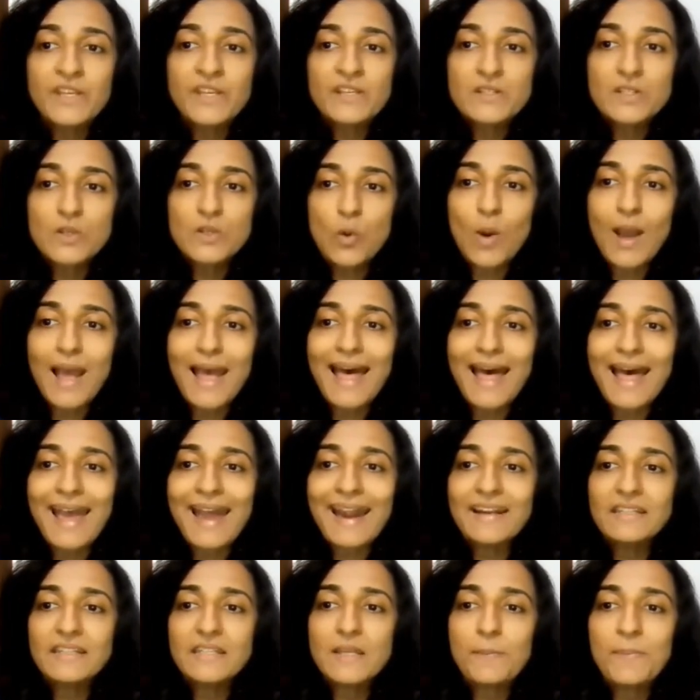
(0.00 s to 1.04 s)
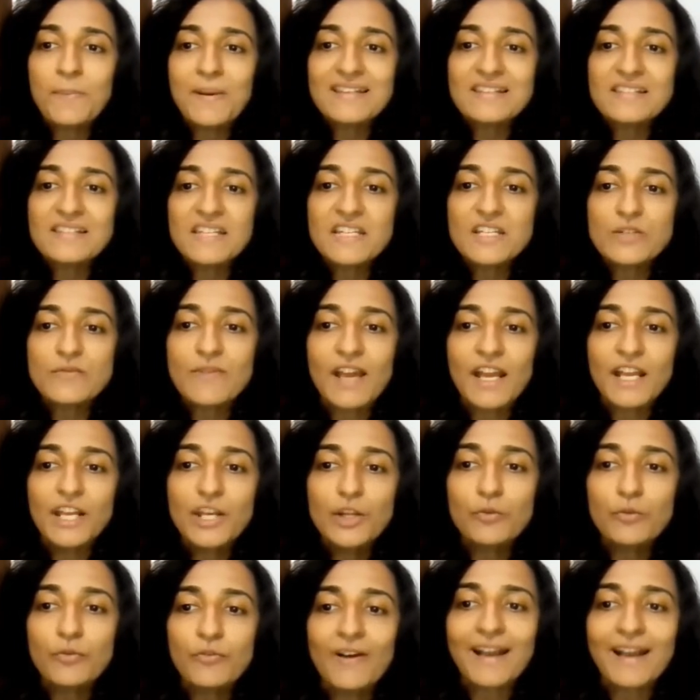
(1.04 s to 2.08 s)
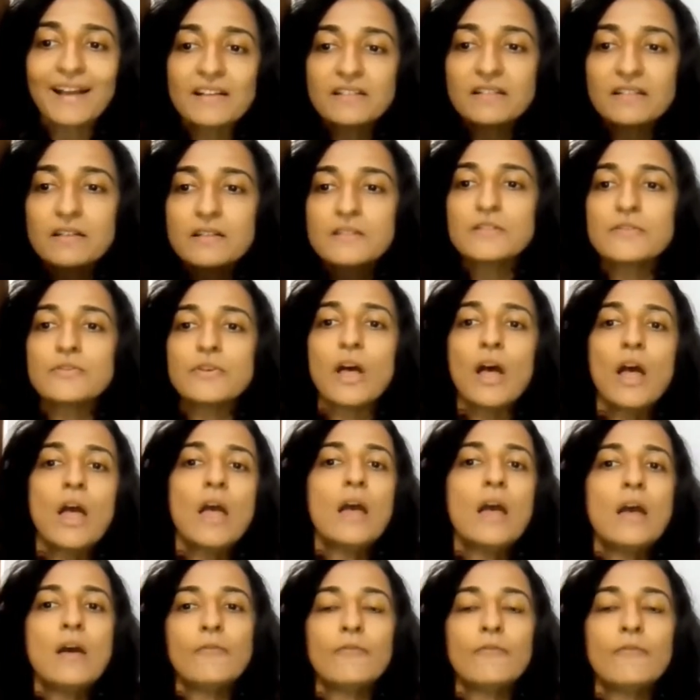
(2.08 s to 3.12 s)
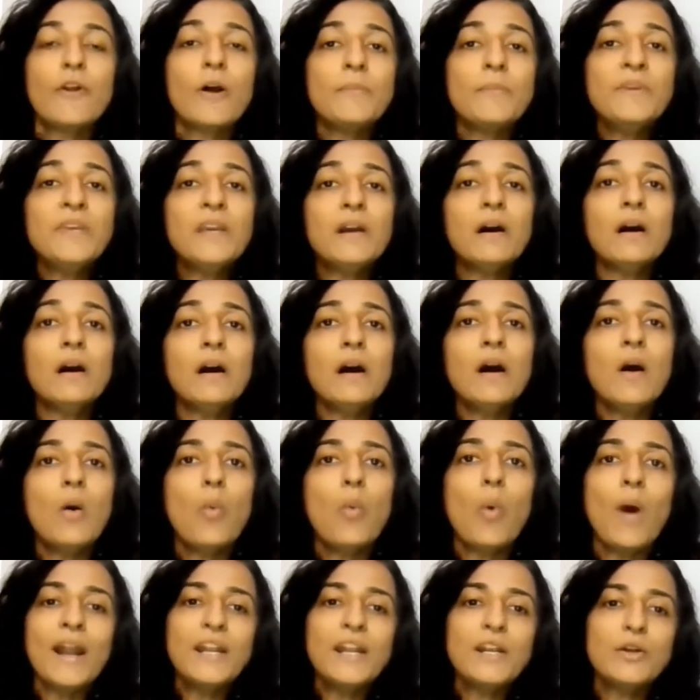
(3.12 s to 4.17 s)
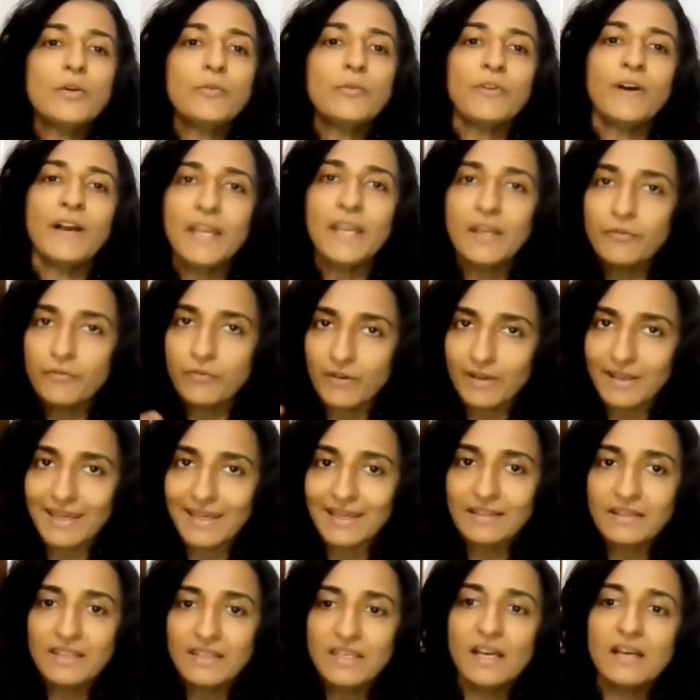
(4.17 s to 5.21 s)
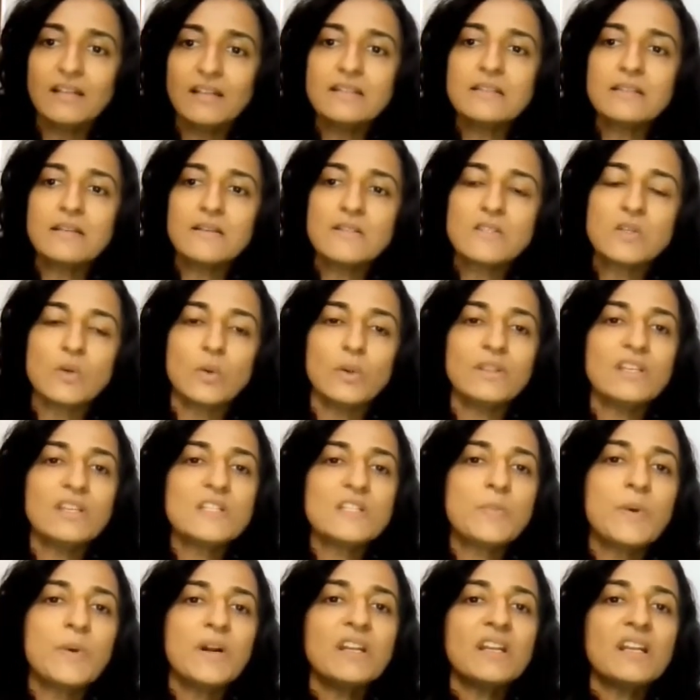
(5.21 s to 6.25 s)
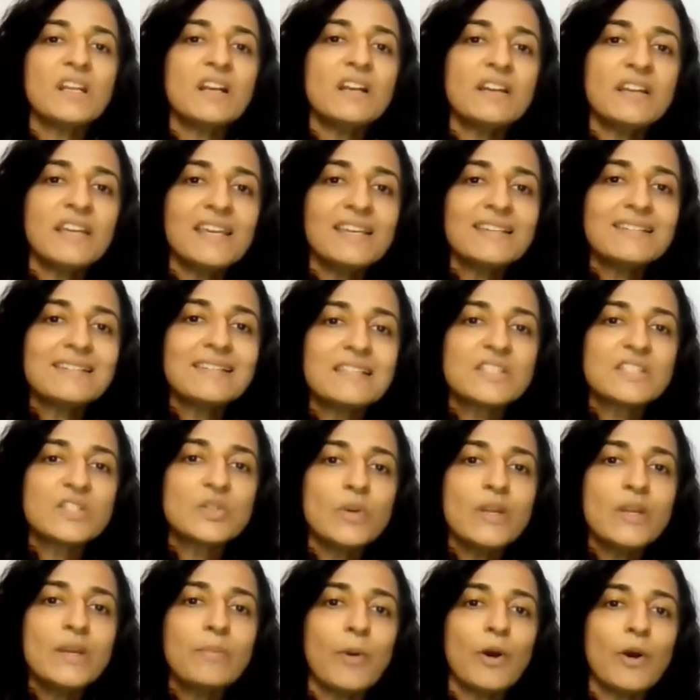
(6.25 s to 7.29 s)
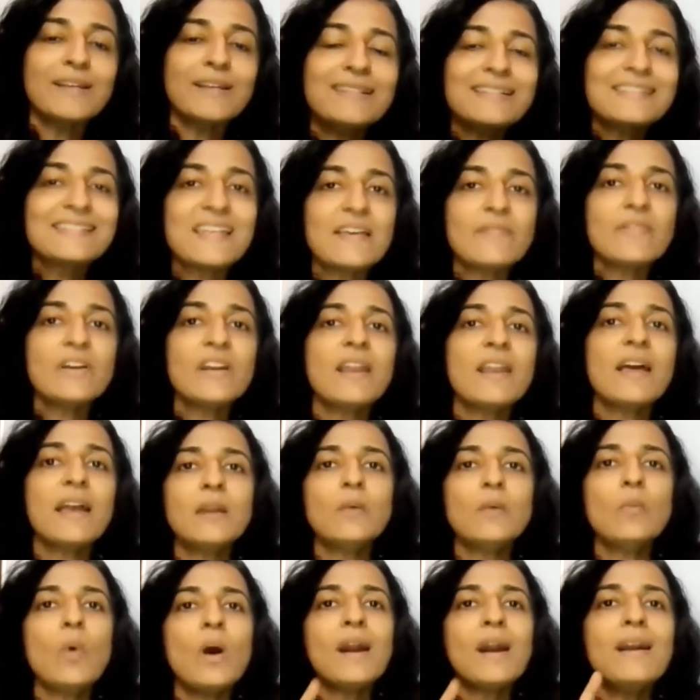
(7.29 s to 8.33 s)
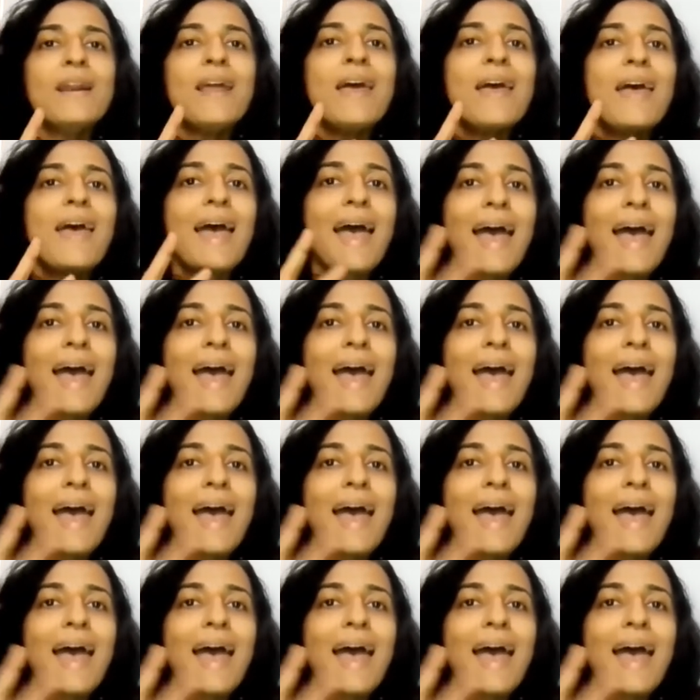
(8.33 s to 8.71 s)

So add the present value factors from year 1 to 5, get the answer. So in this particular case, it's 3.791.